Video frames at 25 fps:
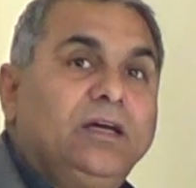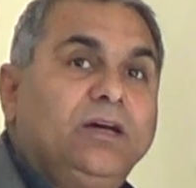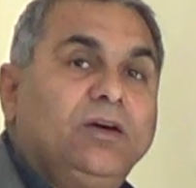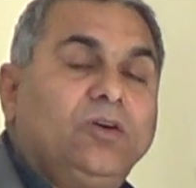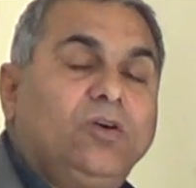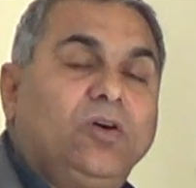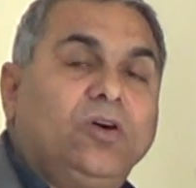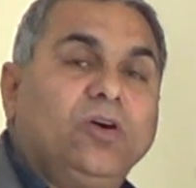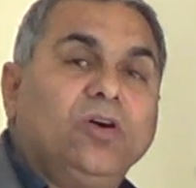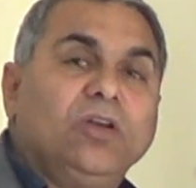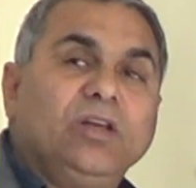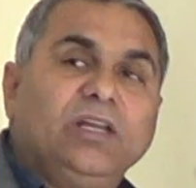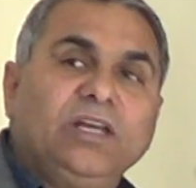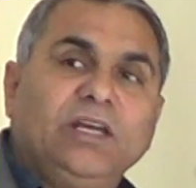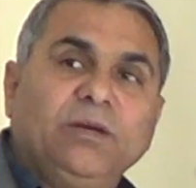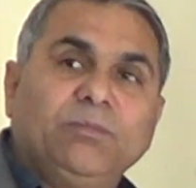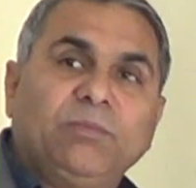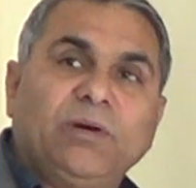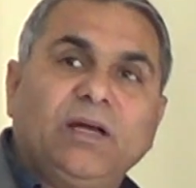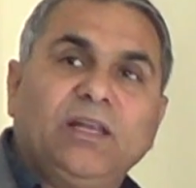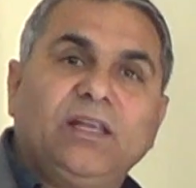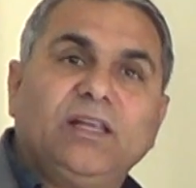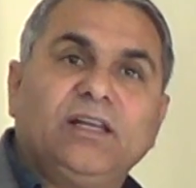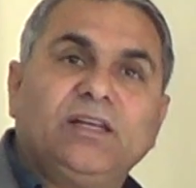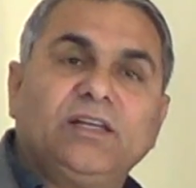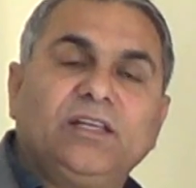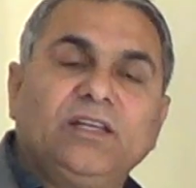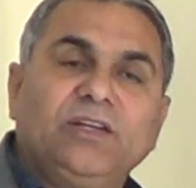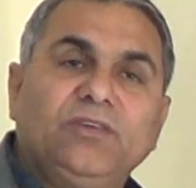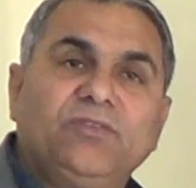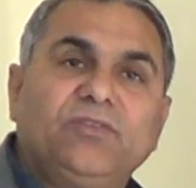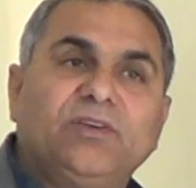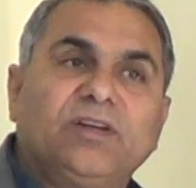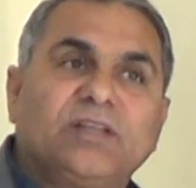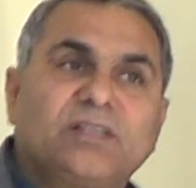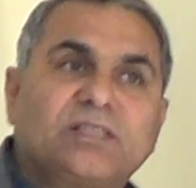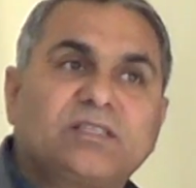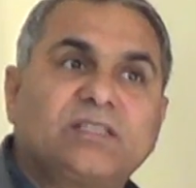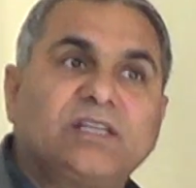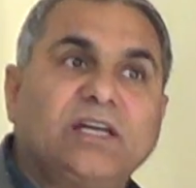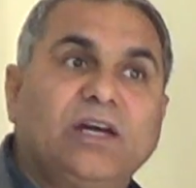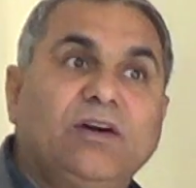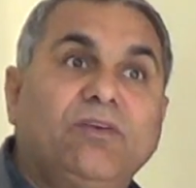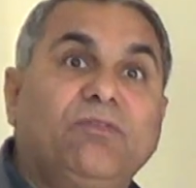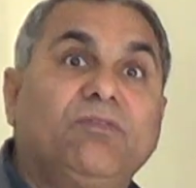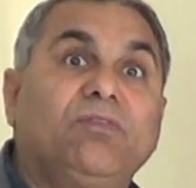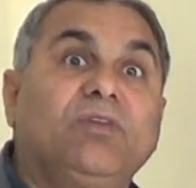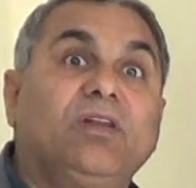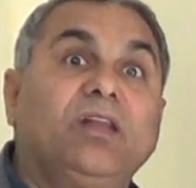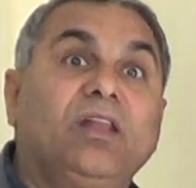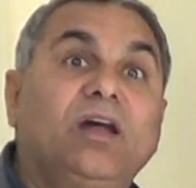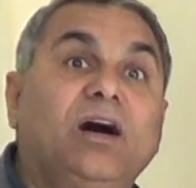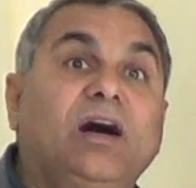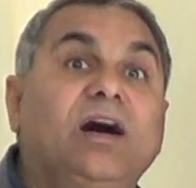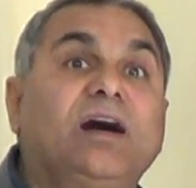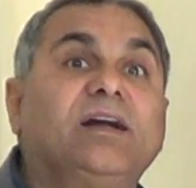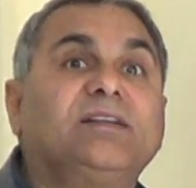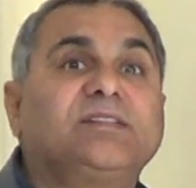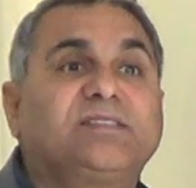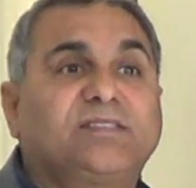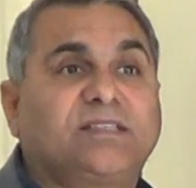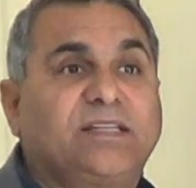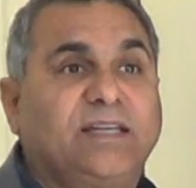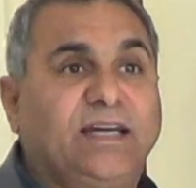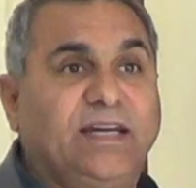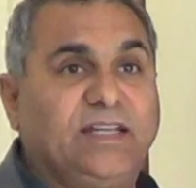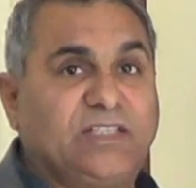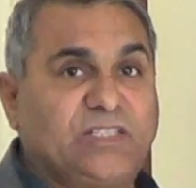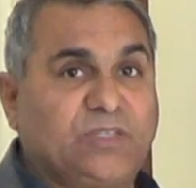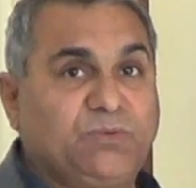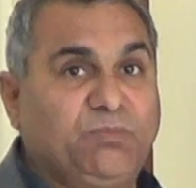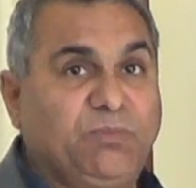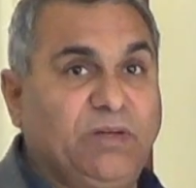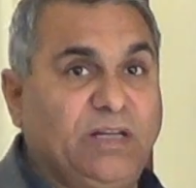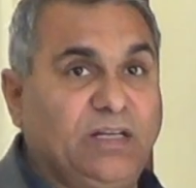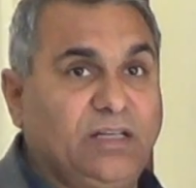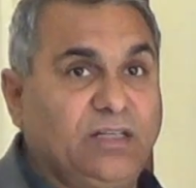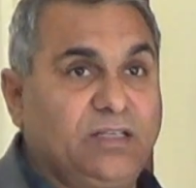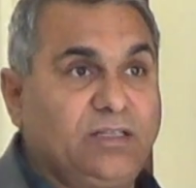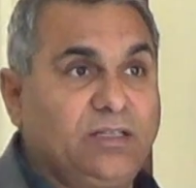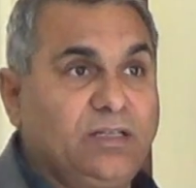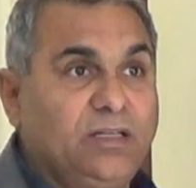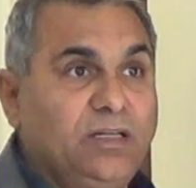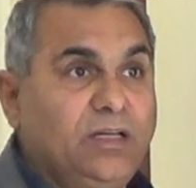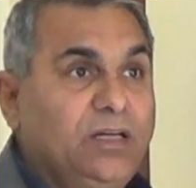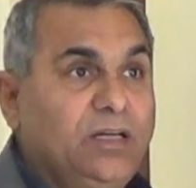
all Himalayan rivers have large catchment.